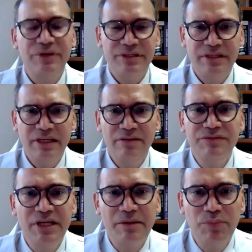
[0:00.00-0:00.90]

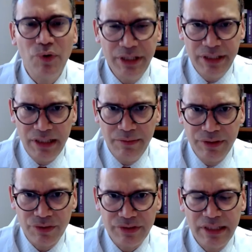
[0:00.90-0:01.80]
received checkpoint
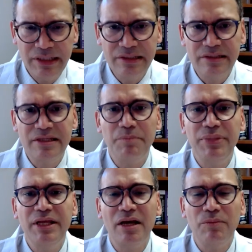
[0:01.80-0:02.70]
inhibitors, and this is
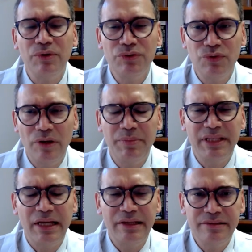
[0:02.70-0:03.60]
applicable to
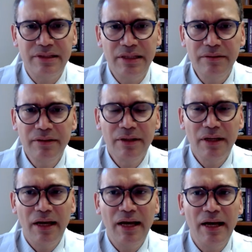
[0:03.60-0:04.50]
hepatitis C,
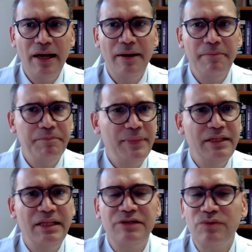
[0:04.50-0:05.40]

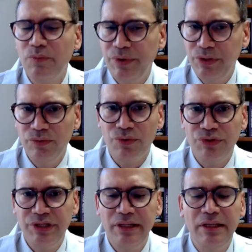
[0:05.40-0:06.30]
and that's what we do
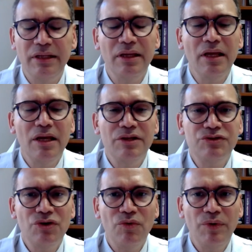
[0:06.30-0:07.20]
routinely.
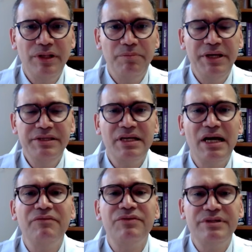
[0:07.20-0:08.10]
So when the
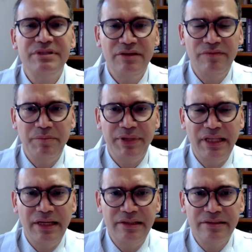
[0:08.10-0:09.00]
patient has received
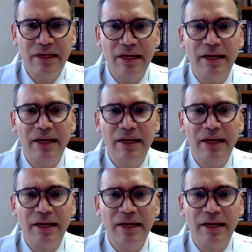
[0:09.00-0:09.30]
hepatitis